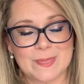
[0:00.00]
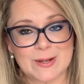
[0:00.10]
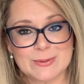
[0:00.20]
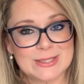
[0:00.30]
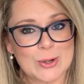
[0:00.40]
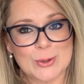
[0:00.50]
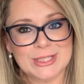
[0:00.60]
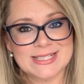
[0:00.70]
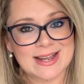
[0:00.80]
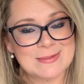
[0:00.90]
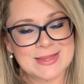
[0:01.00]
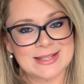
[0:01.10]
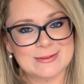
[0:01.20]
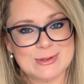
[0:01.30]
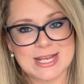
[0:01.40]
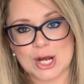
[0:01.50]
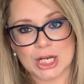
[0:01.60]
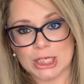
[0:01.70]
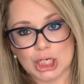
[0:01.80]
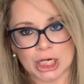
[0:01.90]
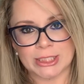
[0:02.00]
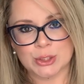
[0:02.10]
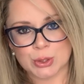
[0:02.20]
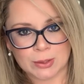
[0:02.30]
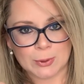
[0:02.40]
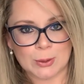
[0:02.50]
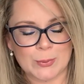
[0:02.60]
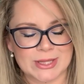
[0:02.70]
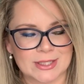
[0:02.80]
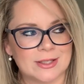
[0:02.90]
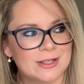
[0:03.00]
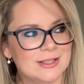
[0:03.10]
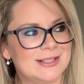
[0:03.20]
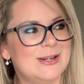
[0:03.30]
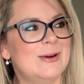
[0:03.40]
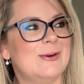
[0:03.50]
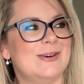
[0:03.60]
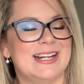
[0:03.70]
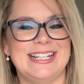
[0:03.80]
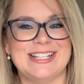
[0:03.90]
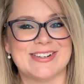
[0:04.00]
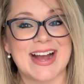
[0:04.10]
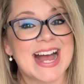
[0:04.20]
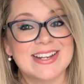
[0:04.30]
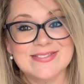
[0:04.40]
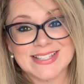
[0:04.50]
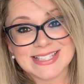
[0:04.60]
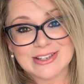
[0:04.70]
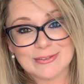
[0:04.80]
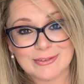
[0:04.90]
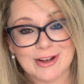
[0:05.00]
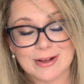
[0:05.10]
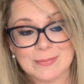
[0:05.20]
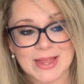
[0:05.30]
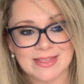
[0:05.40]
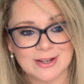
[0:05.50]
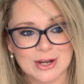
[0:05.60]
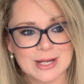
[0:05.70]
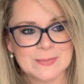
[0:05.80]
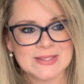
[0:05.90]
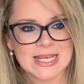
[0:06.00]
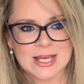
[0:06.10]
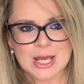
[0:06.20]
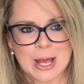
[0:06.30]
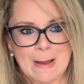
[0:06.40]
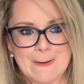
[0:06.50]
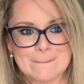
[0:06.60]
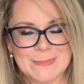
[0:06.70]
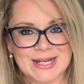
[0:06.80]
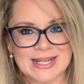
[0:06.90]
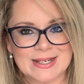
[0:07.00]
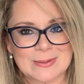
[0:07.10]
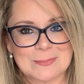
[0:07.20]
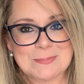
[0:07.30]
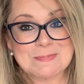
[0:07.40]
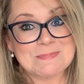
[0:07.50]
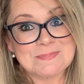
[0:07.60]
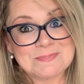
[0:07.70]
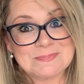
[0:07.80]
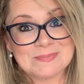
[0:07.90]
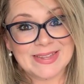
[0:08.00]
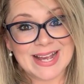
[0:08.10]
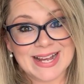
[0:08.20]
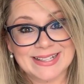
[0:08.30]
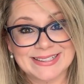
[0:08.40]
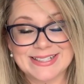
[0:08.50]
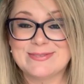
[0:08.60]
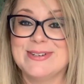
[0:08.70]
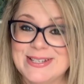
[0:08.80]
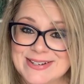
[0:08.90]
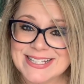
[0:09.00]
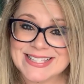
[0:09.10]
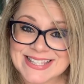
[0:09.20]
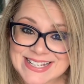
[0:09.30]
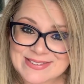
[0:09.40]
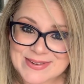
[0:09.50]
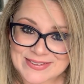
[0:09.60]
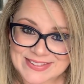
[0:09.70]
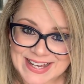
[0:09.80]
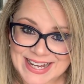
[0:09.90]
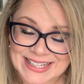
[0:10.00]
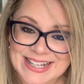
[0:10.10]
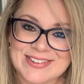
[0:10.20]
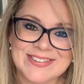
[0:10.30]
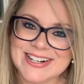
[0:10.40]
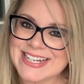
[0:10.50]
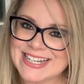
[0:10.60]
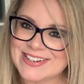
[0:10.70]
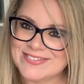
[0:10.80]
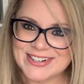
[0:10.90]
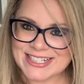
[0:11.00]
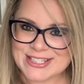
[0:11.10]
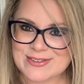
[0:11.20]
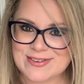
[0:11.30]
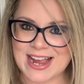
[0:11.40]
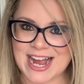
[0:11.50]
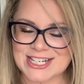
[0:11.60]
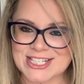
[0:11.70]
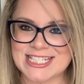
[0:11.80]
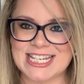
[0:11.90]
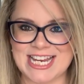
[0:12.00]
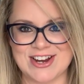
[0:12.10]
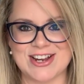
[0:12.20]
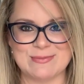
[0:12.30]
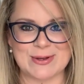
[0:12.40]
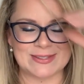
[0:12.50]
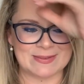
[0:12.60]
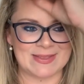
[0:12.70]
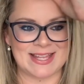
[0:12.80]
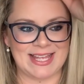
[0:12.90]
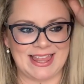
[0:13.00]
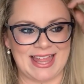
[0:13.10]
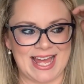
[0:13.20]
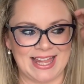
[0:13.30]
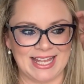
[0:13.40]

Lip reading: That was the only time that we got in trouble with the law, or had a visit from the cops. But yeah, what do you guys think about that? Like, what is your reaction to hearing about something like that?